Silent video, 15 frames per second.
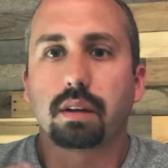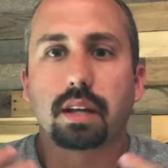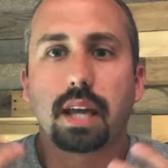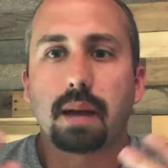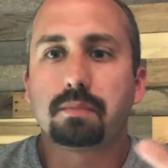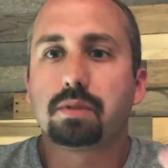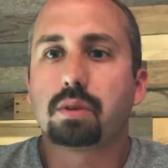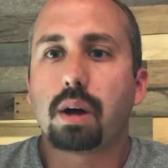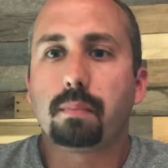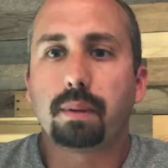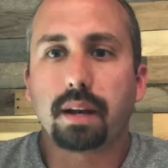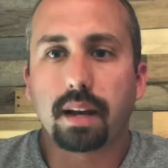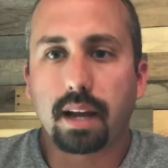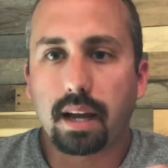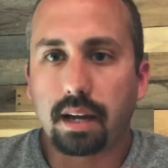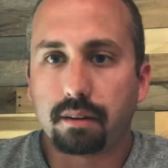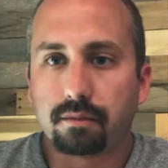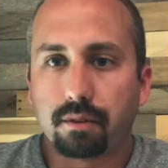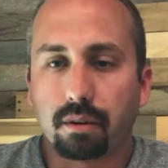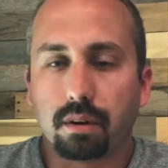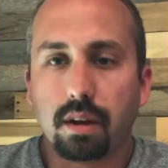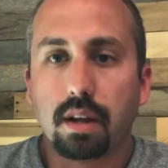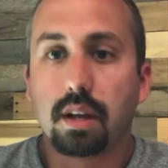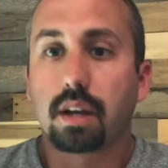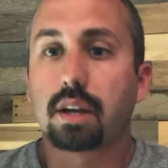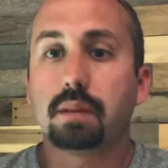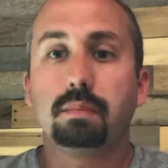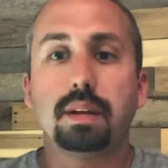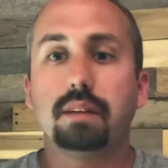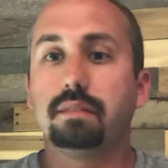kept you up at night for, could be